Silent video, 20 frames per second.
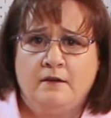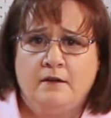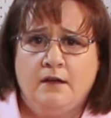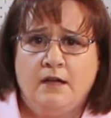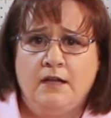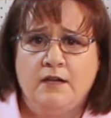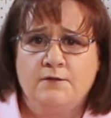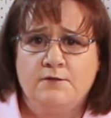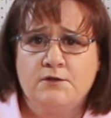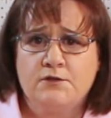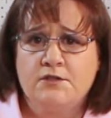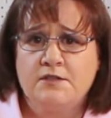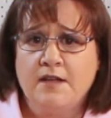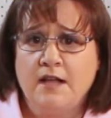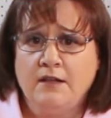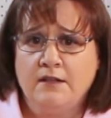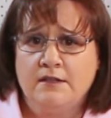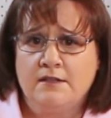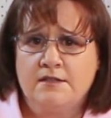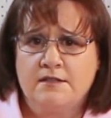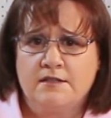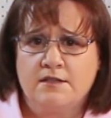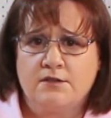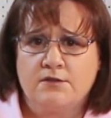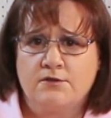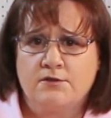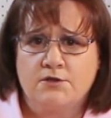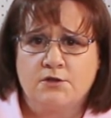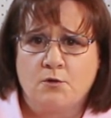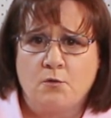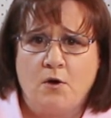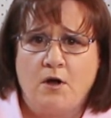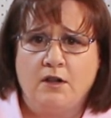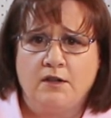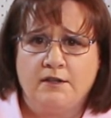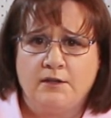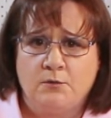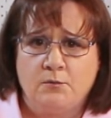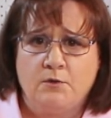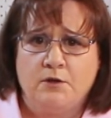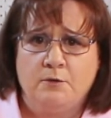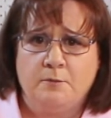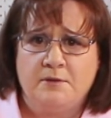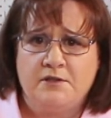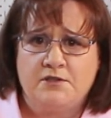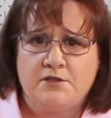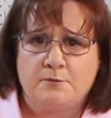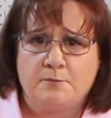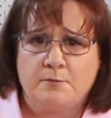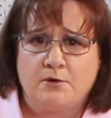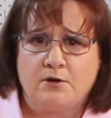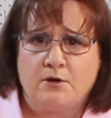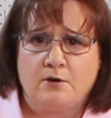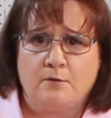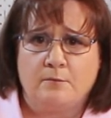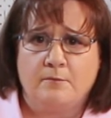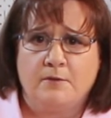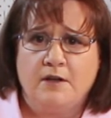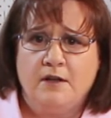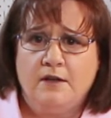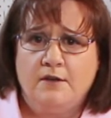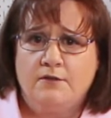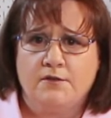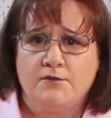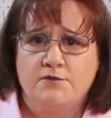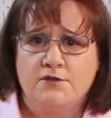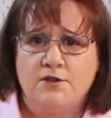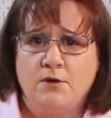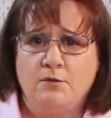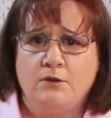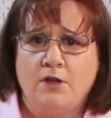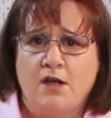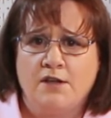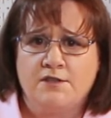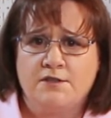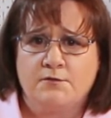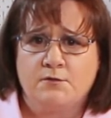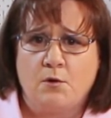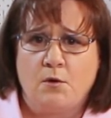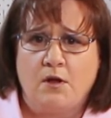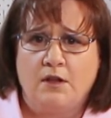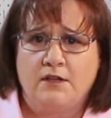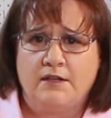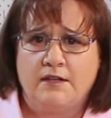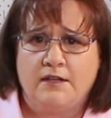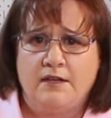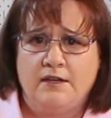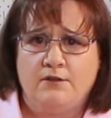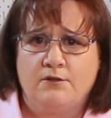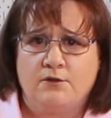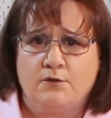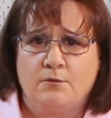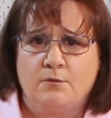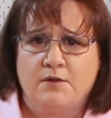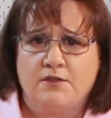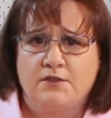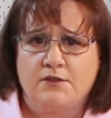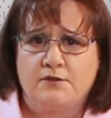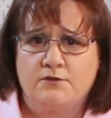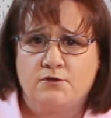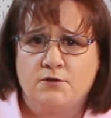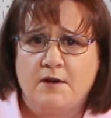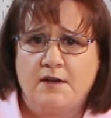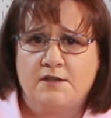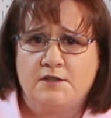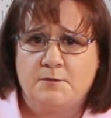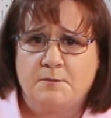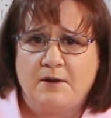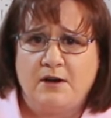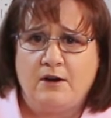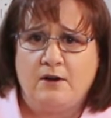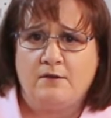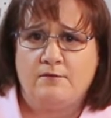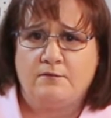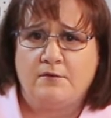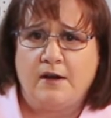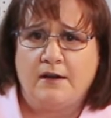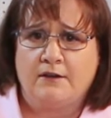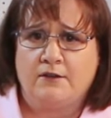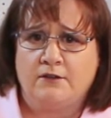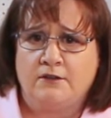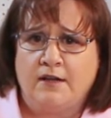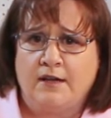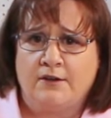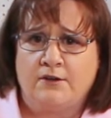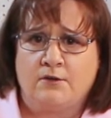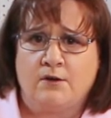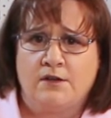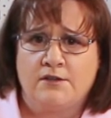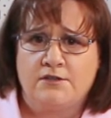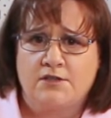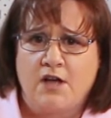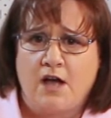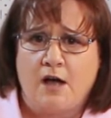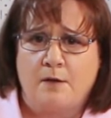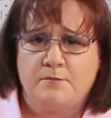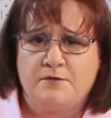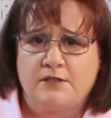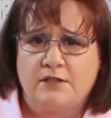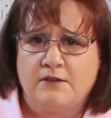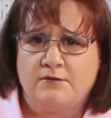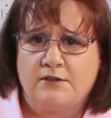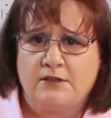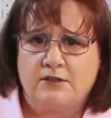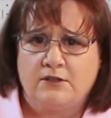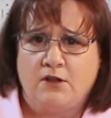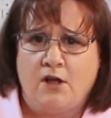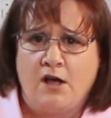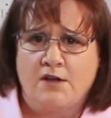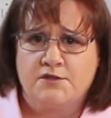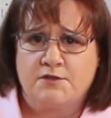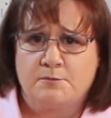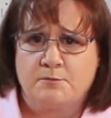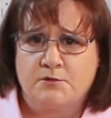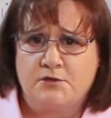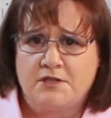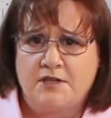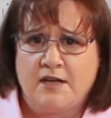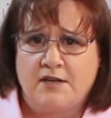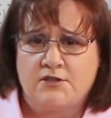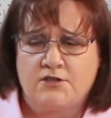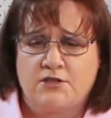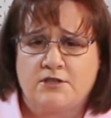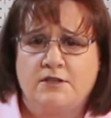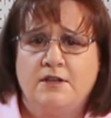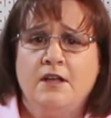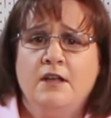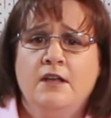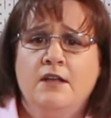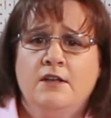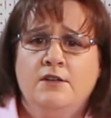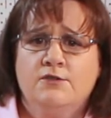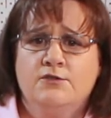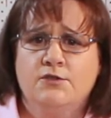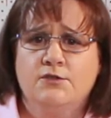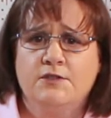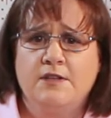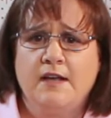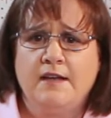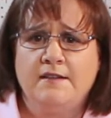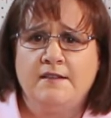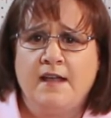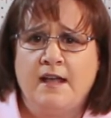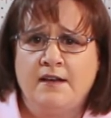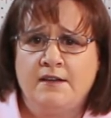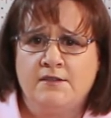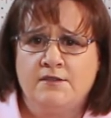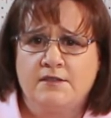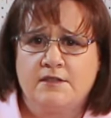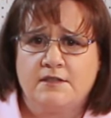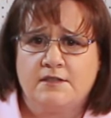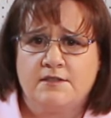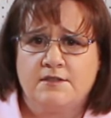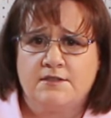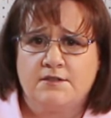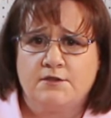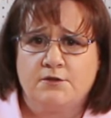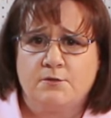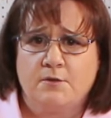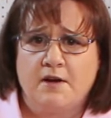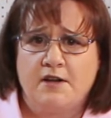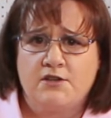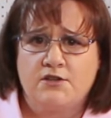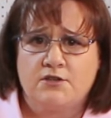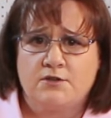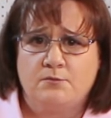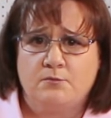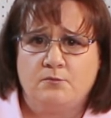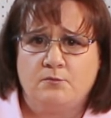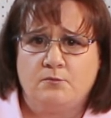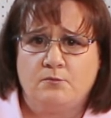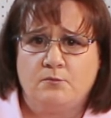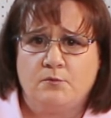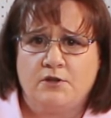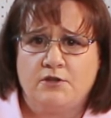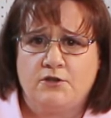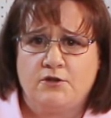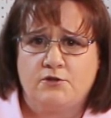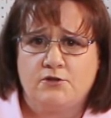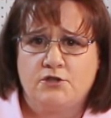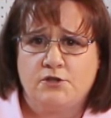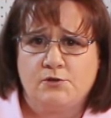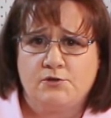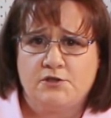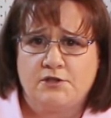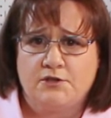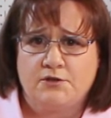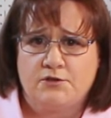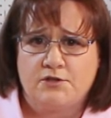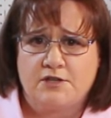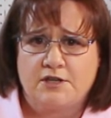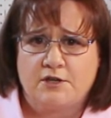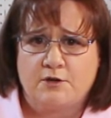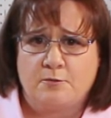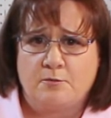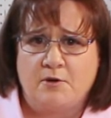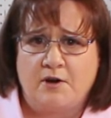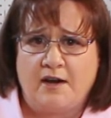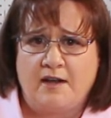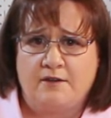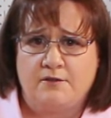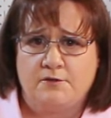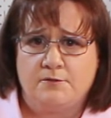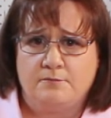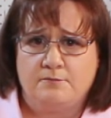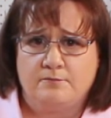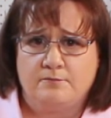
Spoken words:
And if you're selling stickers, the quality will be superb. There's no loss of quality either with a transparent vinyl liner on top to give it gloss and protection. So take that into consideration when you're choosing your sticker brand.